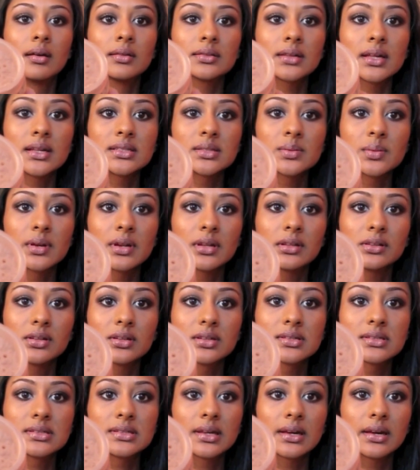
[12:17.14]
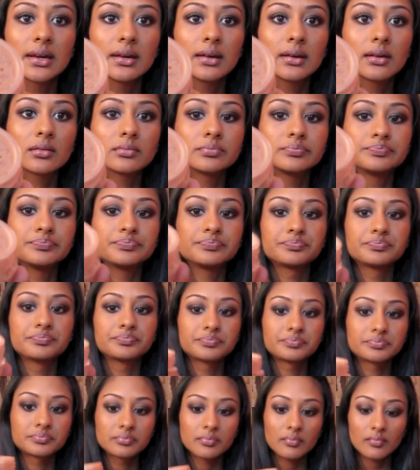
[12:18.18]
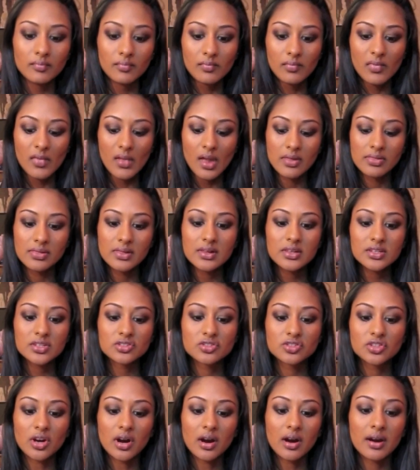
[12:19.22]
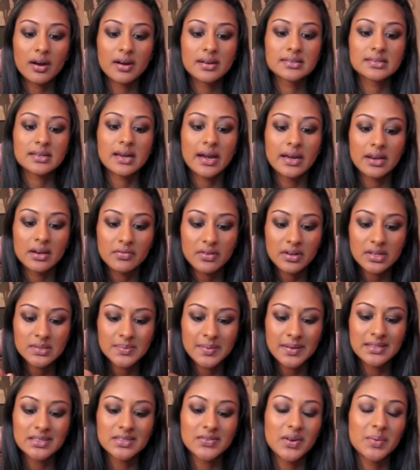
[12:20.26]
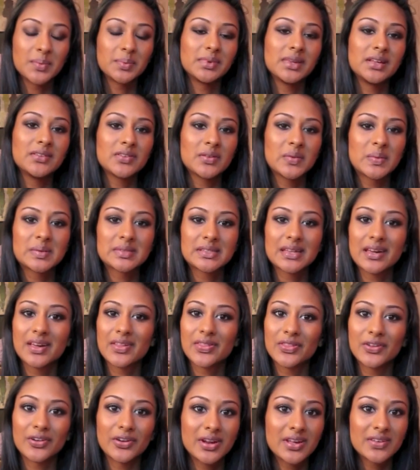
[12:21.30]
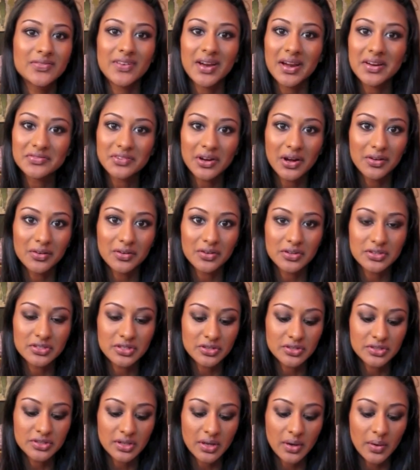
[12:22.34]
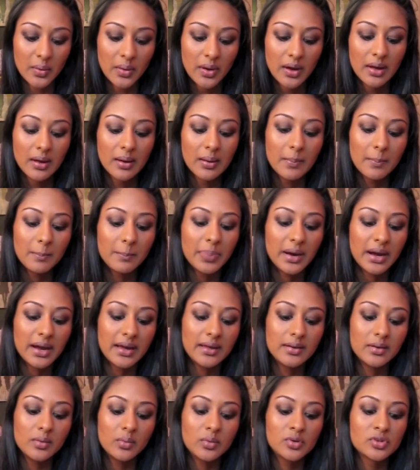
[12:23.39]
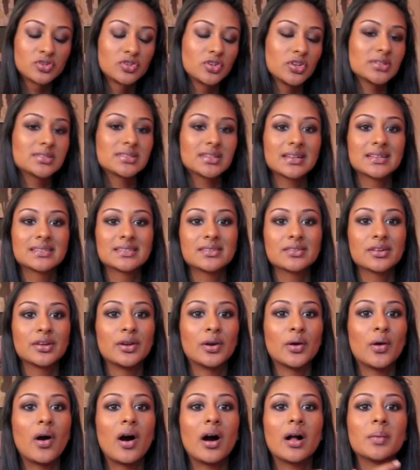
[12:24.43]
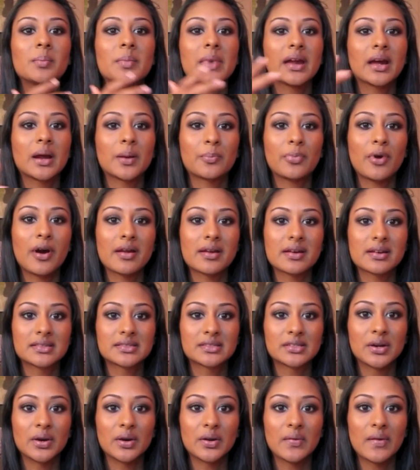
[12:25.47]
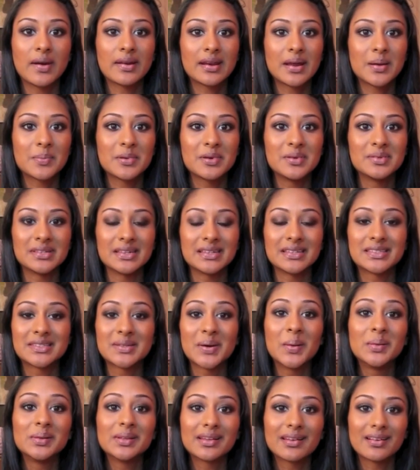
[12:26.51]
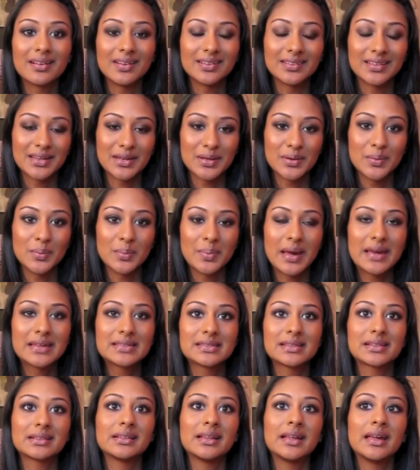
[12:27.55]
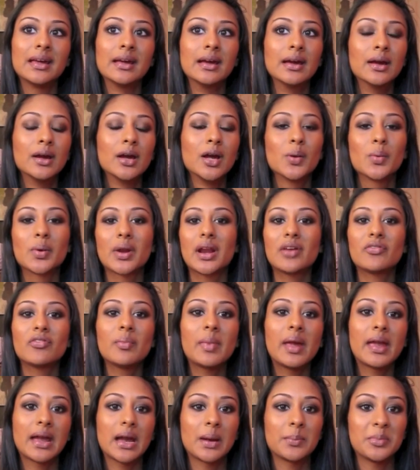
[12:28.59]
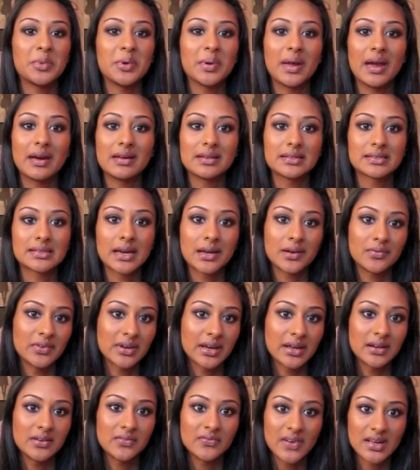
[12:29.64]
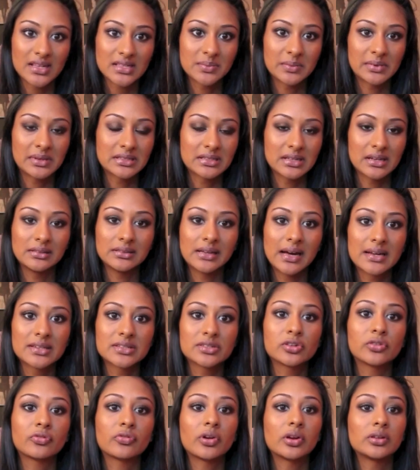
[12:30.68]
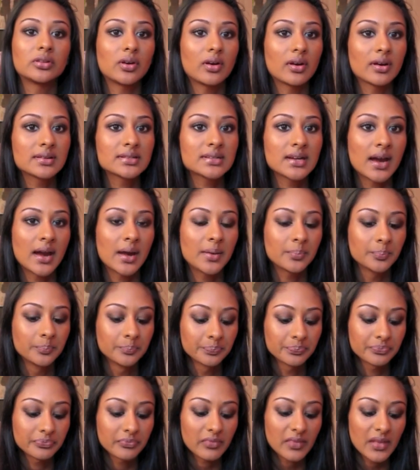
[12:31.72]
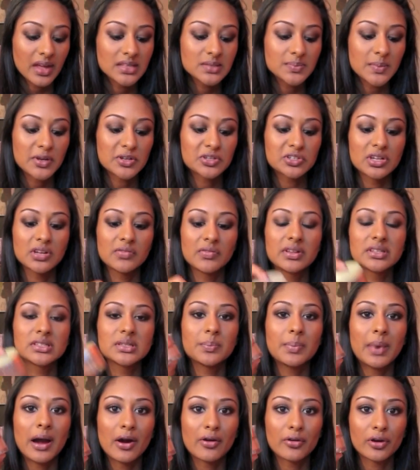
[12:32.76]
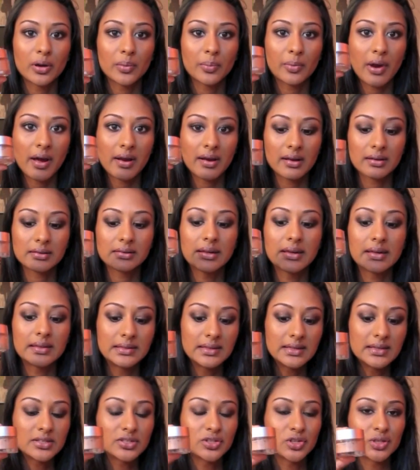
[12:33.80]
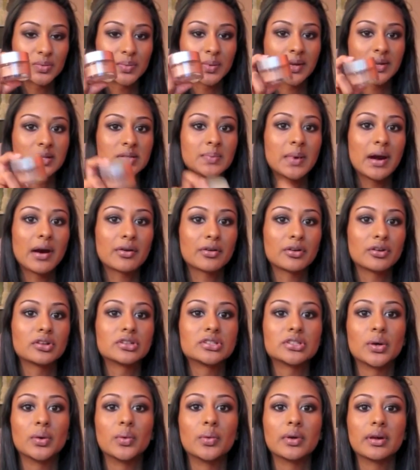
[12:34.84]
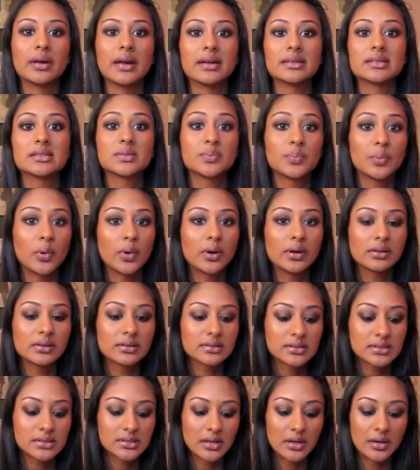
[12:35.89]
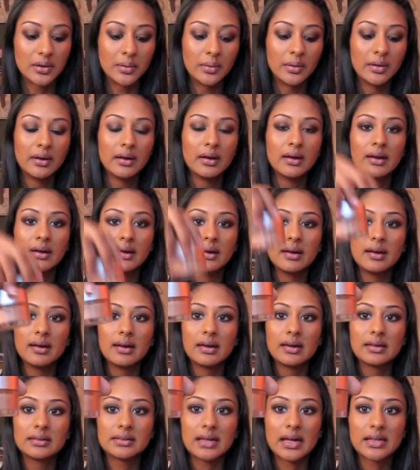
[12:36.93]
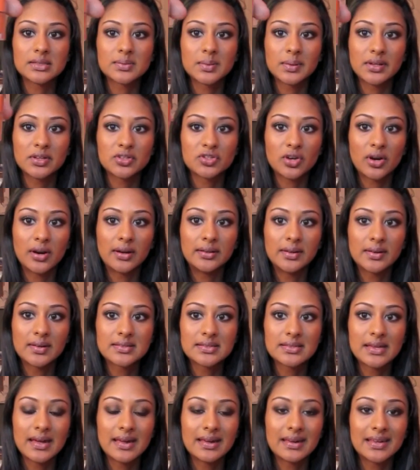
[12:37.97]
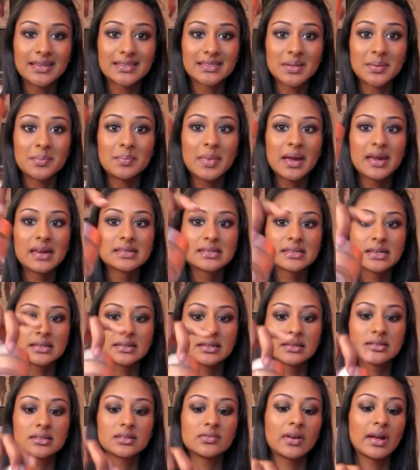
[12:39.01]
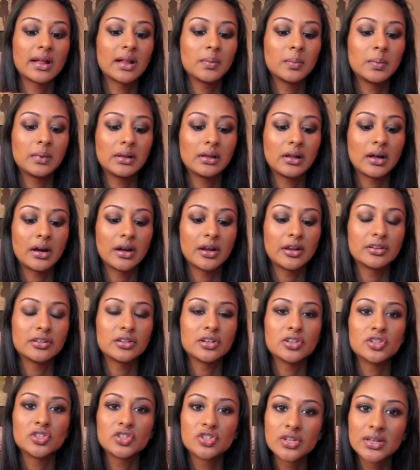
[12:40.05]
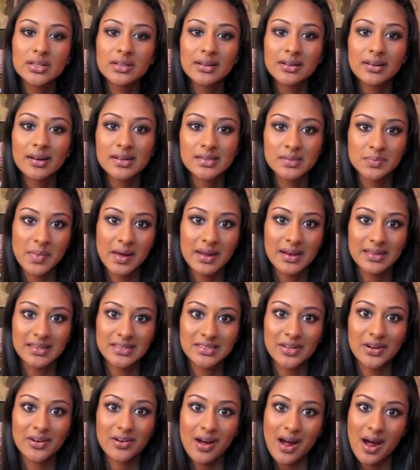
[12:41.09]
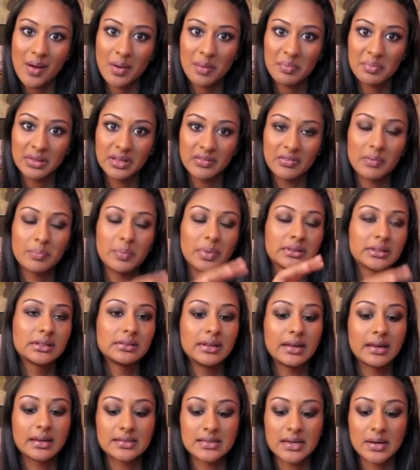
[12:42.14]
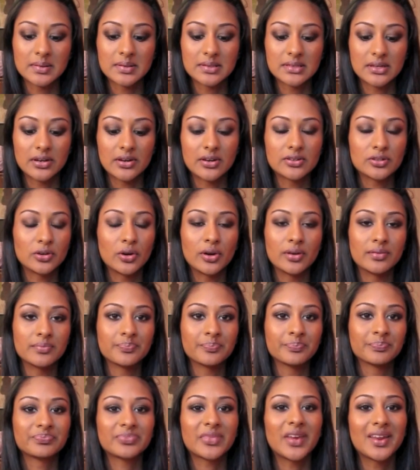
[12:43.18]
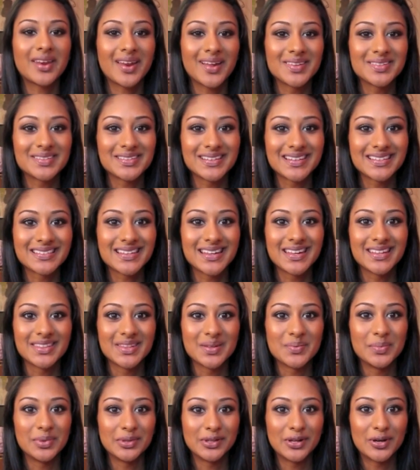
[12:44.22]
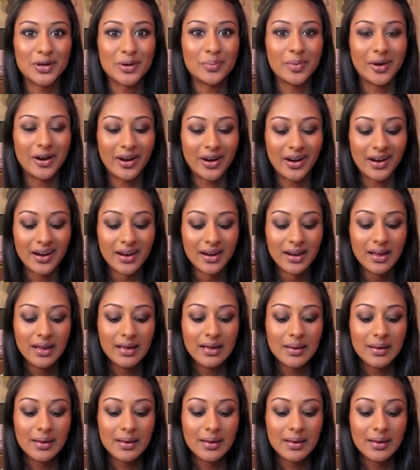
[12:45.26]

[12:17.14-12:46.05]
That's what it looks like. This jar is kind of expensive. I believe it was like $35 or so, but just as, you know, all makeup products go, you end up using so little that you basically, whatever makeup you get is kind of like an investment. It's going to last you for a long time, especially if it's a powder product like this, just because powders don't get spoiled. So that's what the jar looks like. It's amazing. This is available on GielaCosmetics.com. I believe I'll put the link downstairs, or not downstairs, in the below bar.